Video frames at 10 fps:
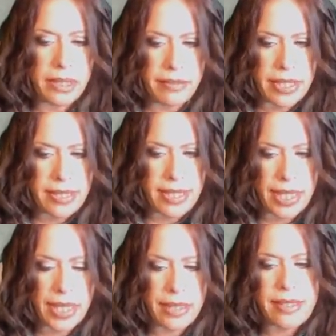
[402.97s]
of this
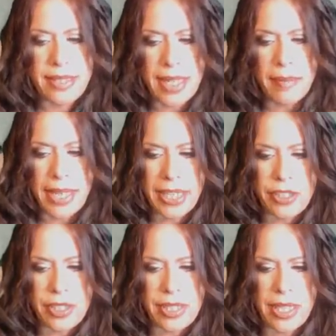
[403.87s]
thing. The same
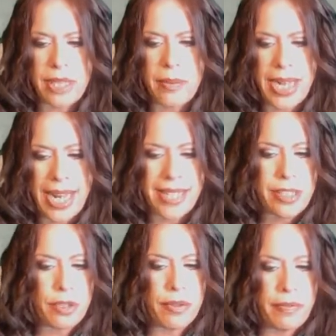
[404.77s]
agency that would ask
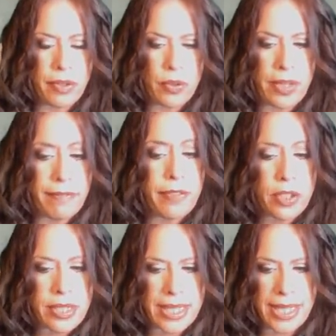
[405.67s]
to review that
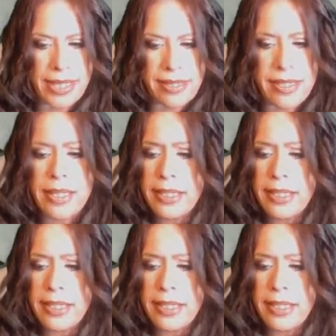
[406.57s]
first case.